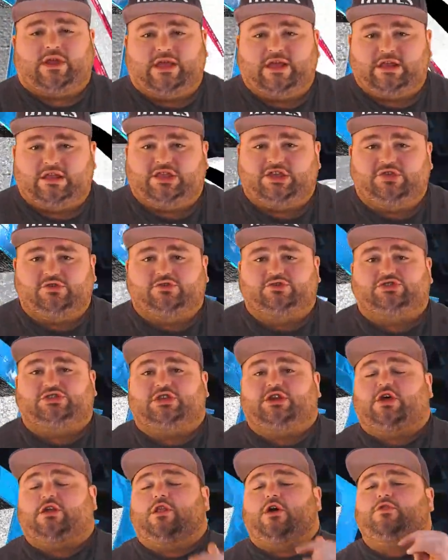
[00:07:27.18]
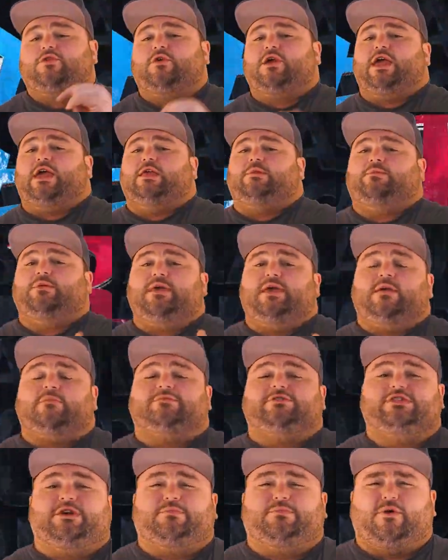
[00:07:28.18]
in Houston, another 8 p.m.
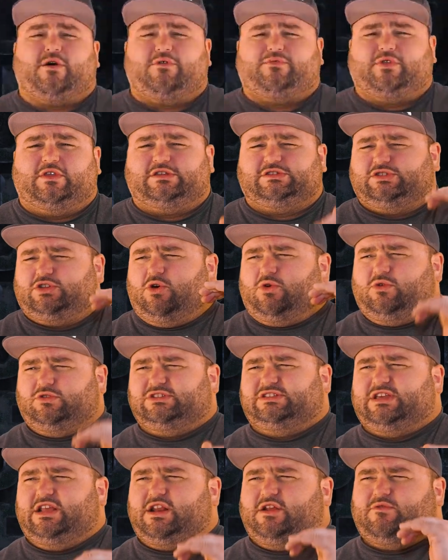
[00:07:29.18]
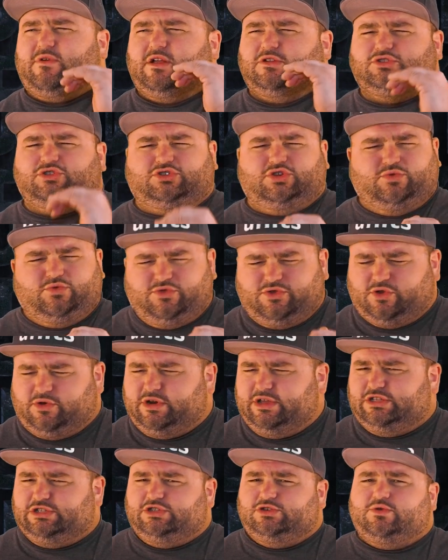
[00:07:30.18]
tip-off. This total sitting around
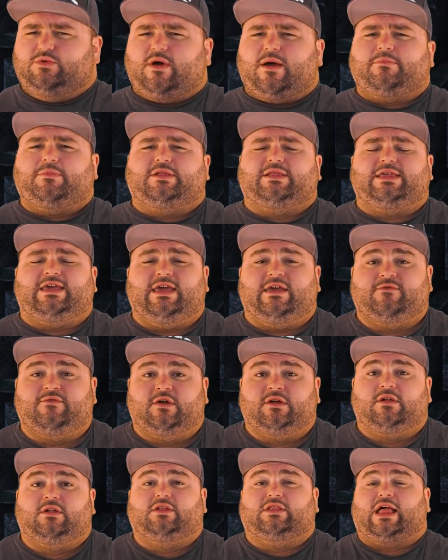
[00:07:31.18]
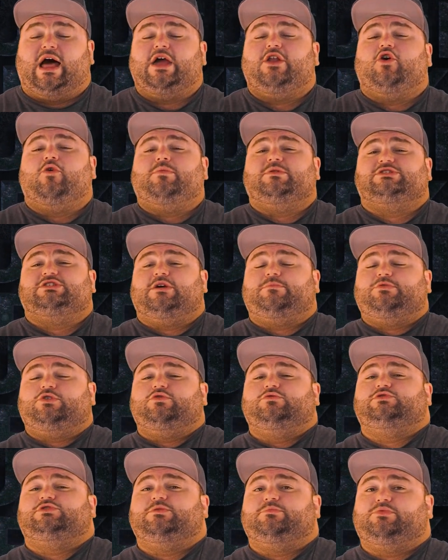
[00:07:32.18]
232, I believe. Line opens up
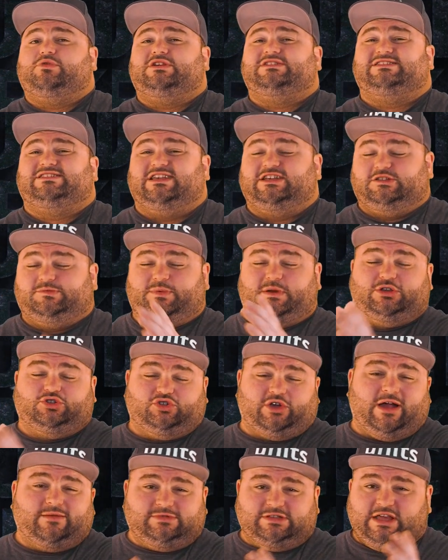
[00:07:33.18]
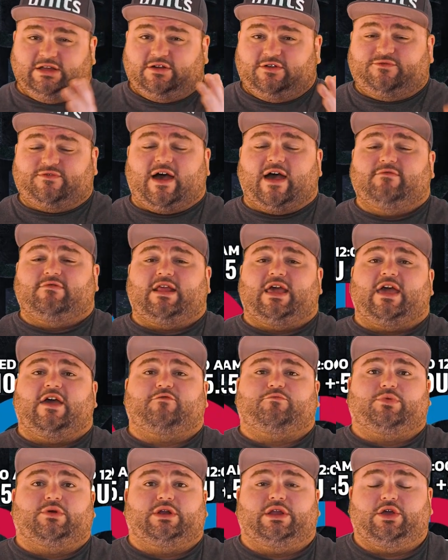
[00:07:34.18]
Houston plus 6, but it drops down to
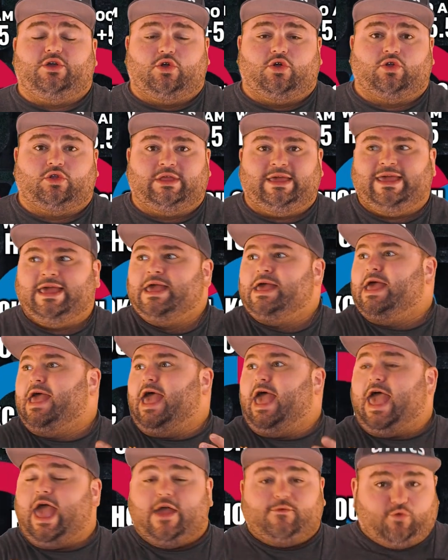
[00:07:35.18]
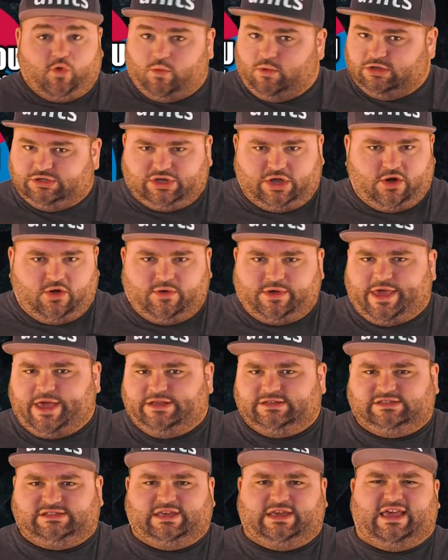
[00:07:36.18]
5.5 pretty early. Everyone's on
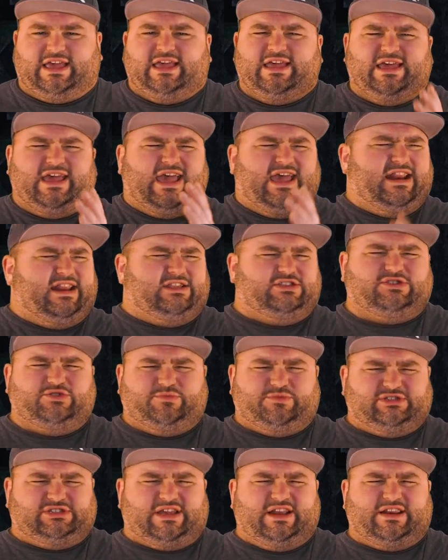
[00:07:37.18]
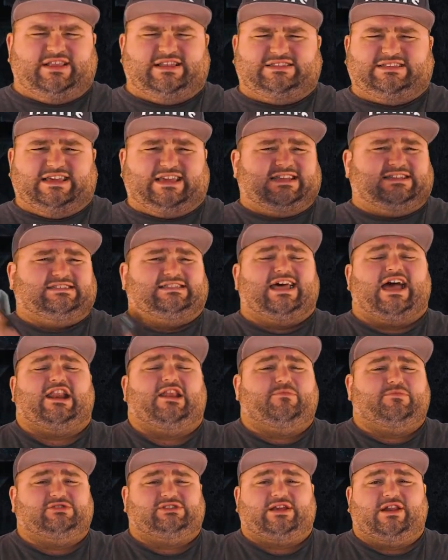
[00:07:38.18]
OKC. 82% of the tickets,
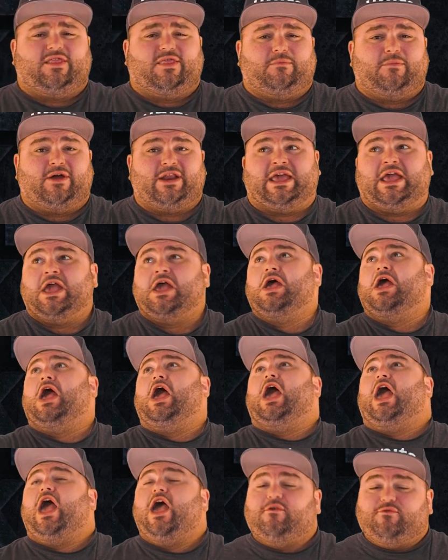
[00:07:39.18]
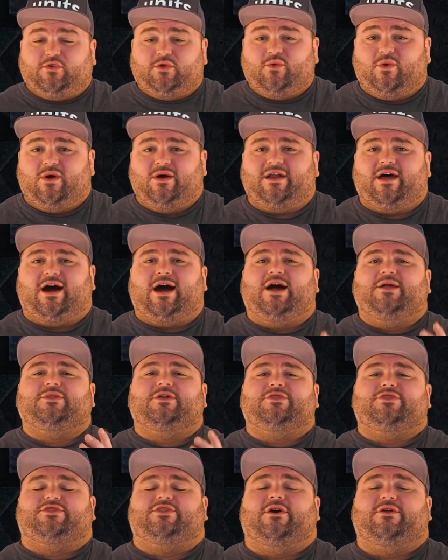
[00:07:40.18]
90% of the money. Everyone on the
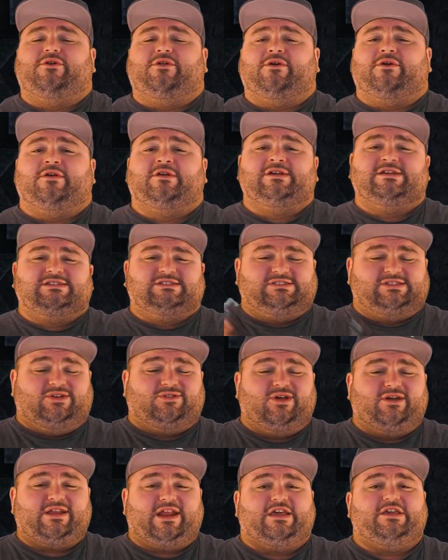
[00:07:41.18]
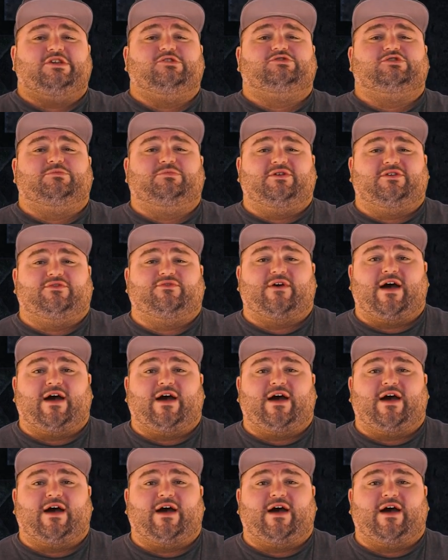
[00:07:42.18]
Thunder, still looking at Houston plus